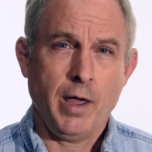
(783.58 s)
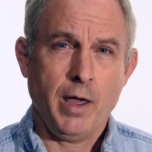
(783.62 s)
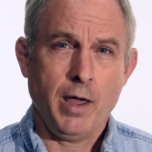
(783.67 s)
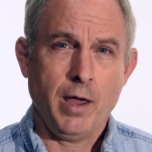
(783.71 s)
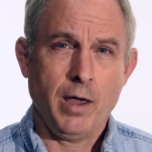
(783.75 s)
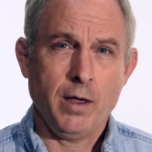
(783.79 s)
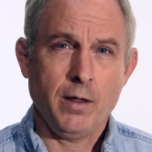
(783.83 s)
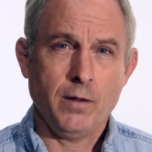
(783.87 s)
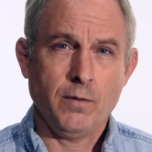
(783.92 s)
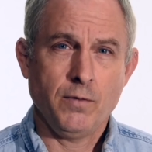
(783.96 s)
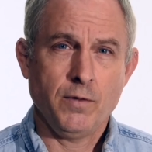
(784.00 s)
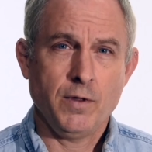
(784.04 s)

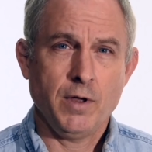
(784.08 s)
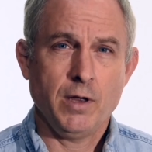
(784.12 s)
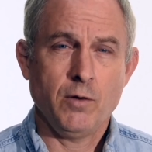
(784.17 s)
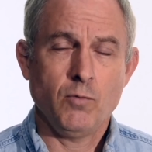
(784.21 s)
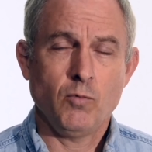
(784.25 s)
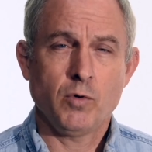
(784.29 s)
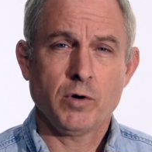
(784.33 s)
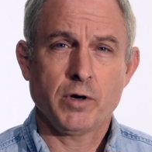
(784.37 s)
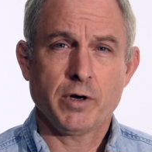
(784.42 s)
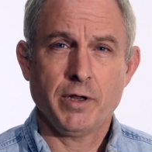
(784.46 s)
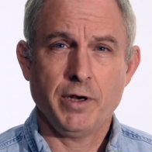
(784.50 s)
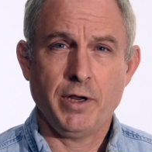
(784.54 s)
and then
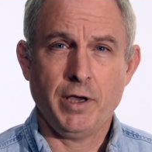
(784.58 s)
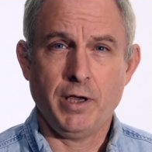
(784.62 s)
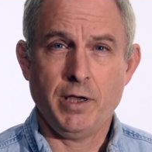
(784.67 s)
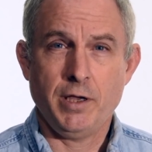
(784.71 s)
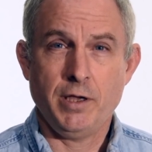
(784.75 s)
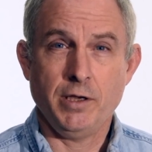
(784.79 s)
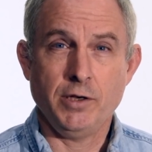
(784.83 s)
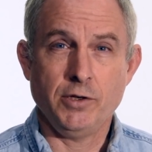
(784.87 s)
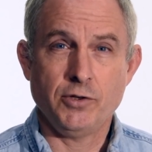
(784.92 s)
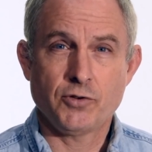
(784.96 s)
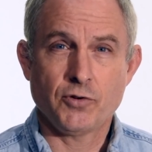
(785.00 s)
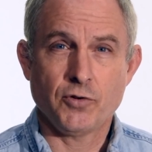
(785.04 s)
we're gonna
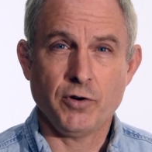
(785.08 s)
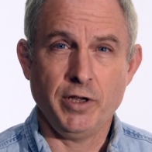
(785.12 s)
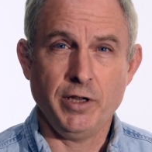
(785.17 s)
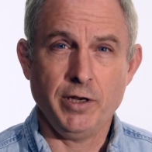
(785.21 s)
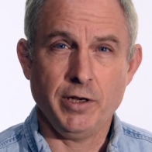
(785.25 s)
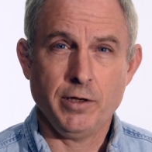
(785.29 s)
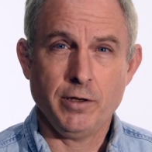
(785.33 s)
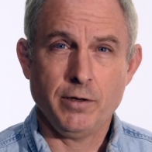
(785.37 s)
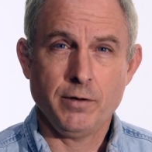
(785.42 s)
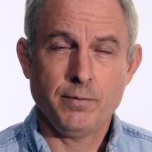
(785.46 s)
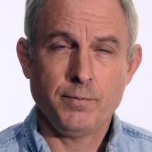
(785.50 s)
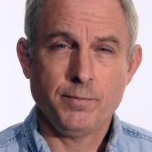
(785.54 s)
heat treat
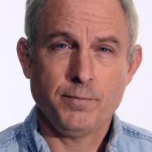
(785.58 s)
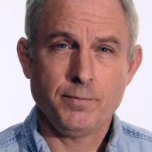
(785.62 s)
it.